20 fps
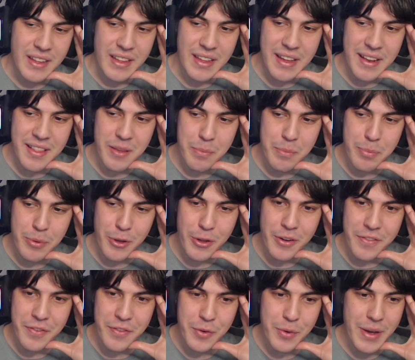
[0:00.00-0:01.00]
That's a
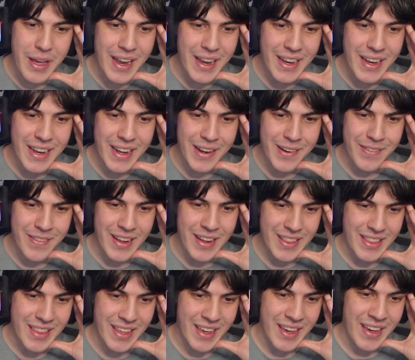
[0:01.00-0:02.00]
beautiful ending
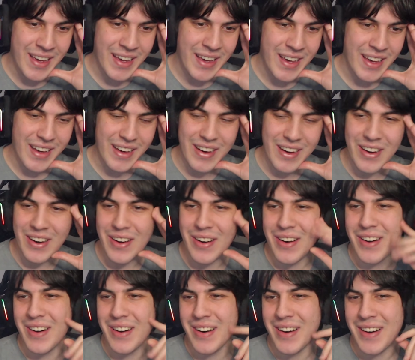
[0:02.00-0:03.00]
right there.
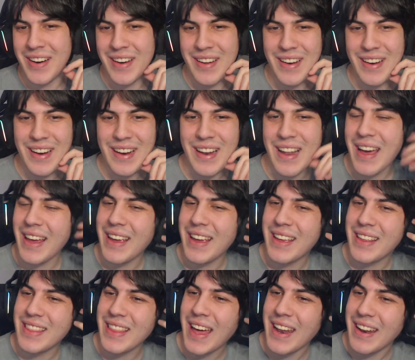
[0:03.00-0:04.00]
Oh,
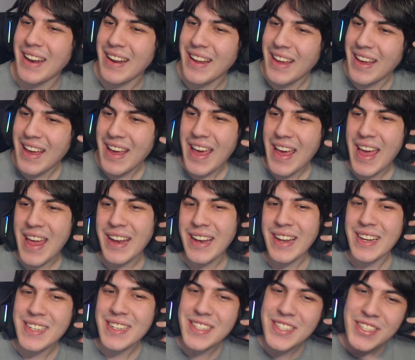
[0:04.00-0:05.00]
like that
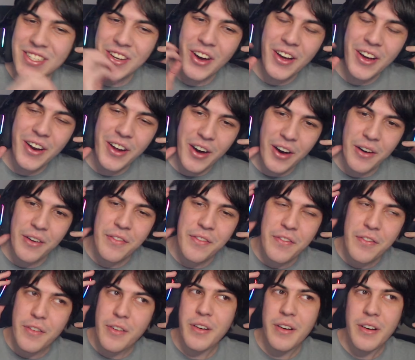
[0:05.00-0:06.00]
ending shot
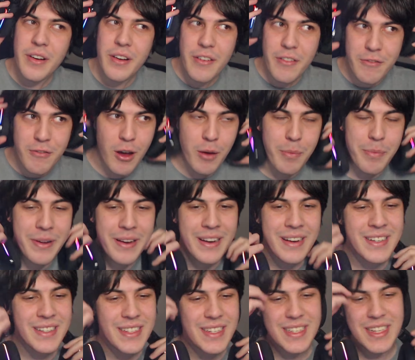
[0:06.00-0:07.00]
of
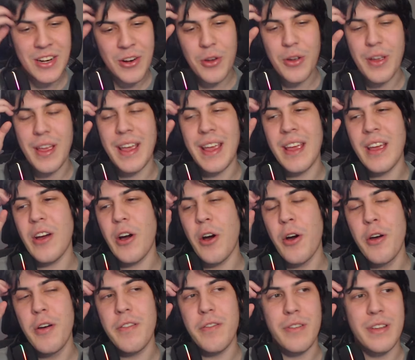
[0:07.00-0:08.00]
Robin just looking
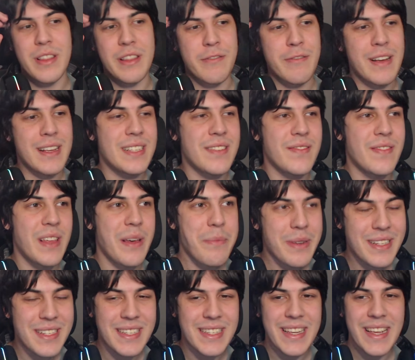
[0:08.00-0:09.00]
over at the rest of them
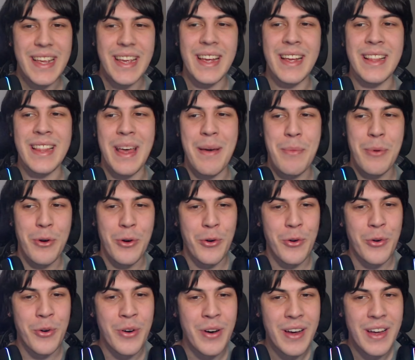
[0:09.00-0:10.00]
and seeing them
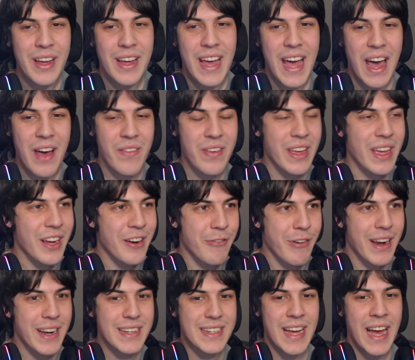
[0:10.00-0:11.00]
all having a
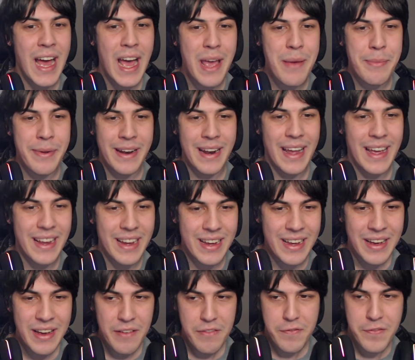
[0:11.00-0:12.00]
great time and
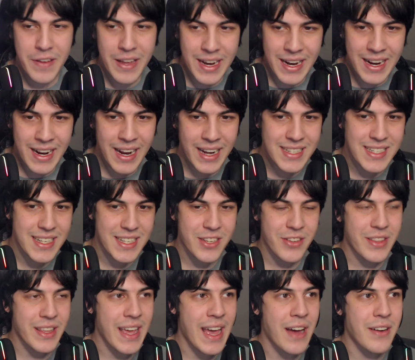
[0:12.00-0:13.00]
like feeling like she's
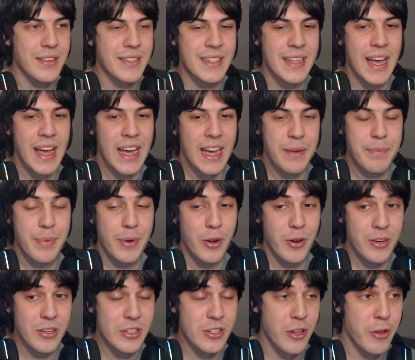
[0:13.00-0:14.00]
on the outside, but
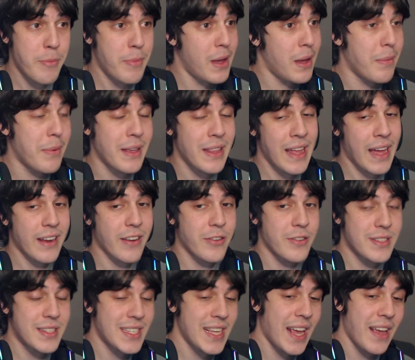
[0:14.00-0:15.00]
also maybe that
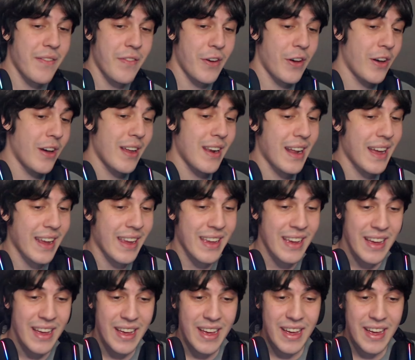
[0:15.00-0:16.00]
could save her. Like,